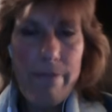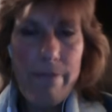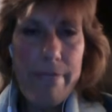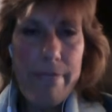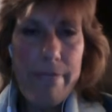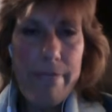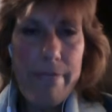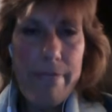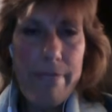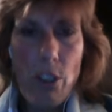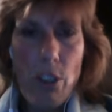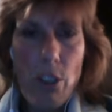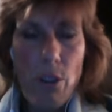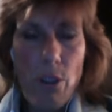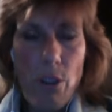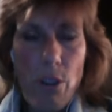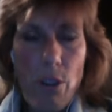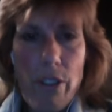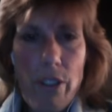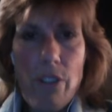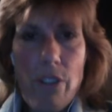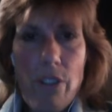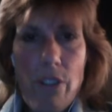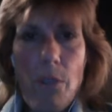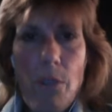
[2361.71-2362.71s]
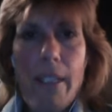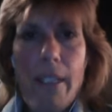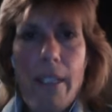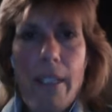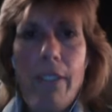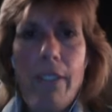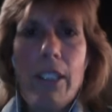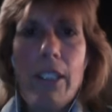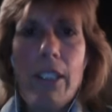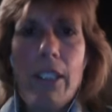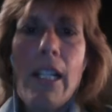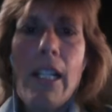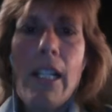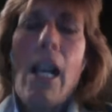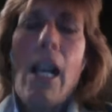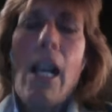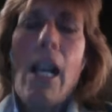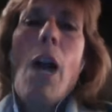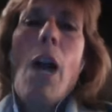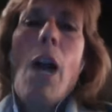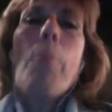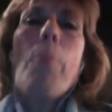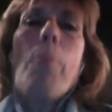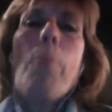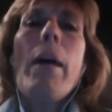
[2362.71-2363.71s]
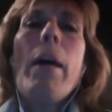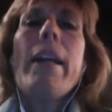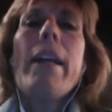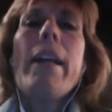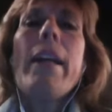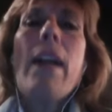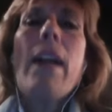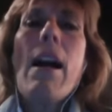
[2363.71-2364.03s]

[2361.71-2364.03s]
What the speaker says: e-courses or whatever. But